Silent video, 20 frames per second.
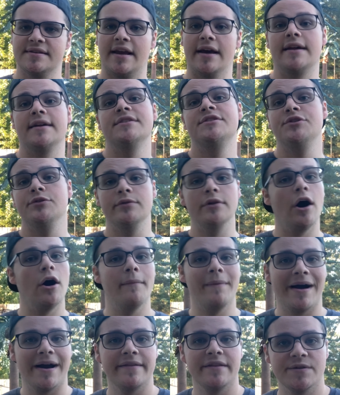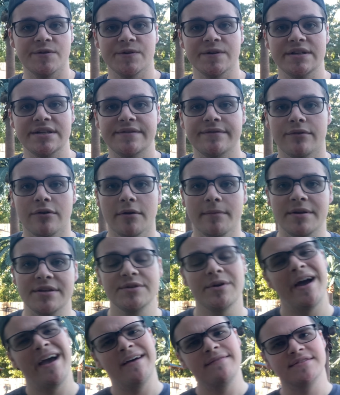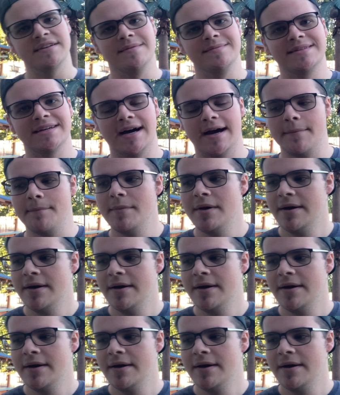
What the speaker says: getting too low behind the trees for me. So I have some time.